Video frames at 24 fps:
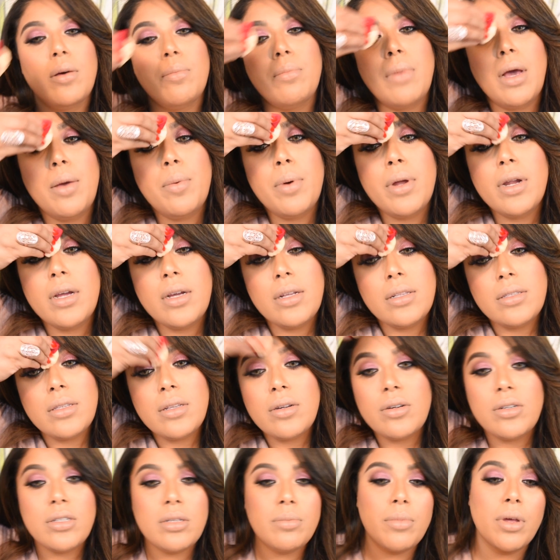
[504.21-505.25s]
might want to
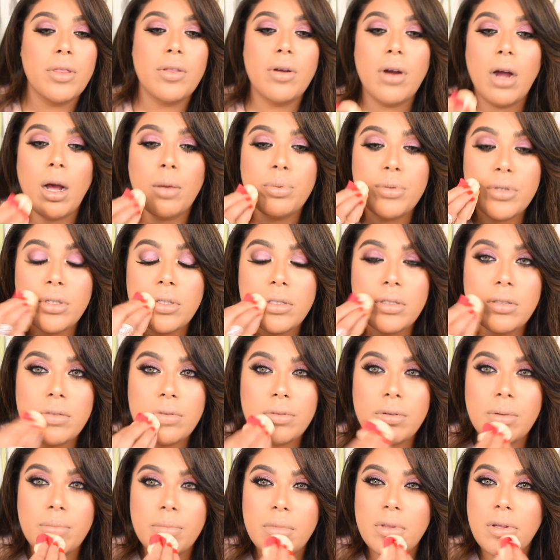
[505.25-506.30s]
consider some other options
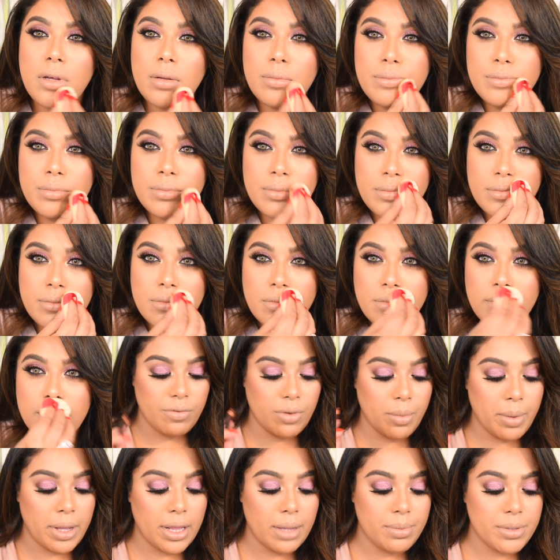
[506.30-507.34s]
from them.
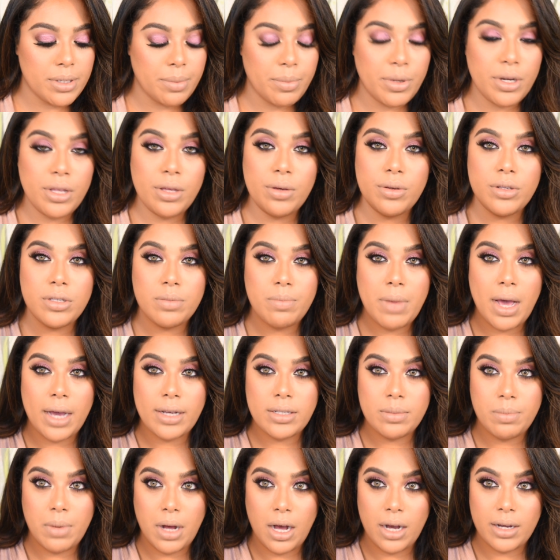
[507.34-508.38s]
For my lips, I'm going to use
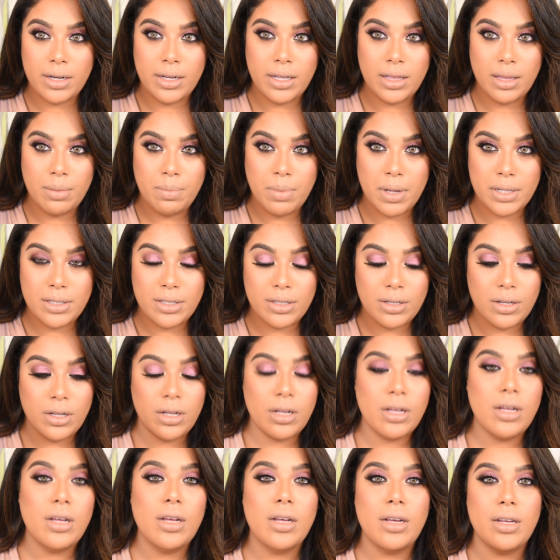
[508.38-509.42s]
MAC's Mahogany Lip
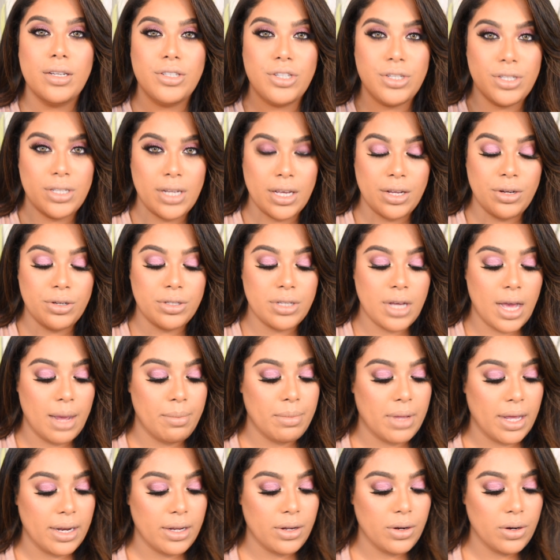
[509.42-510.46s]
Pencil. Just take your
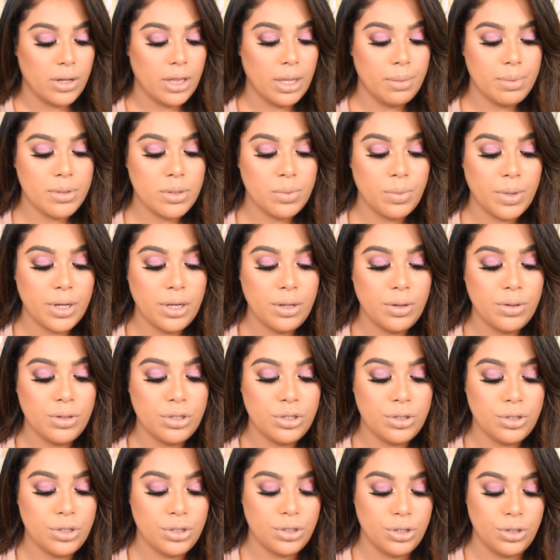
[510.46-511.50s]
time lining your lips when you
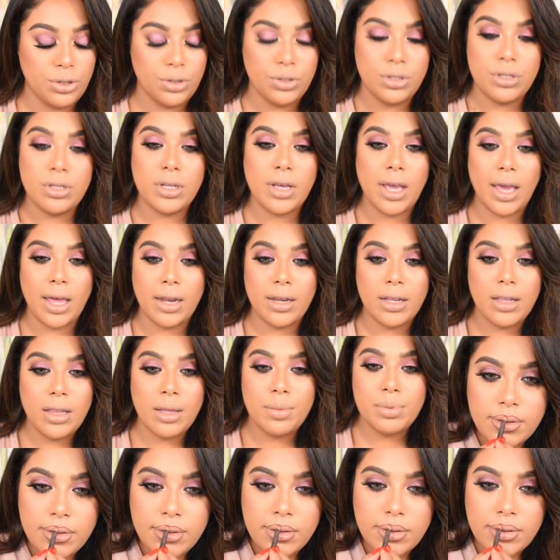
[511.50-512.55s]
use the
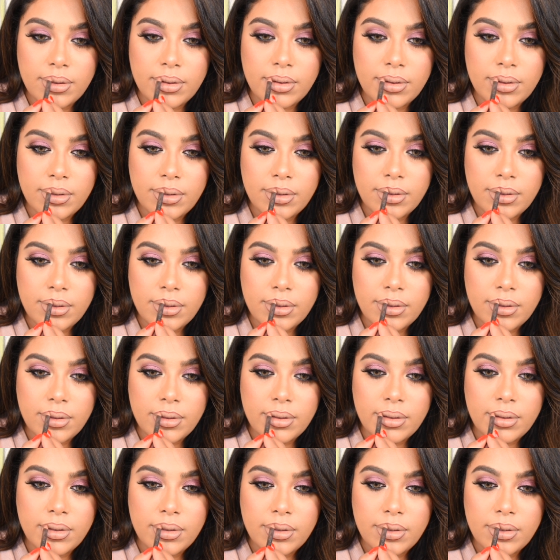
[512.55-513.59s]
CandyLipz Lip Plumper, just
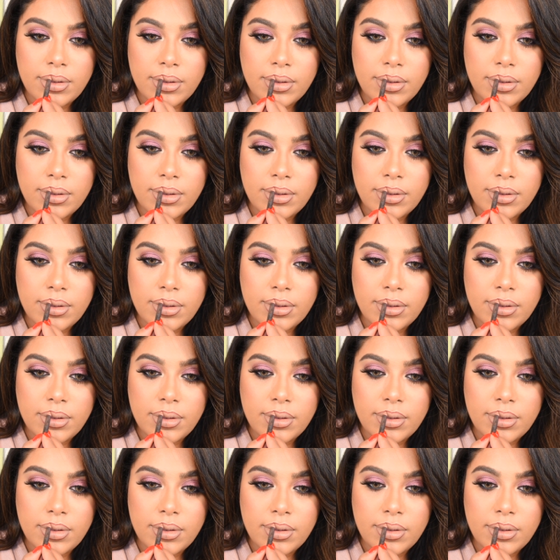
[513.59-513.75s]
because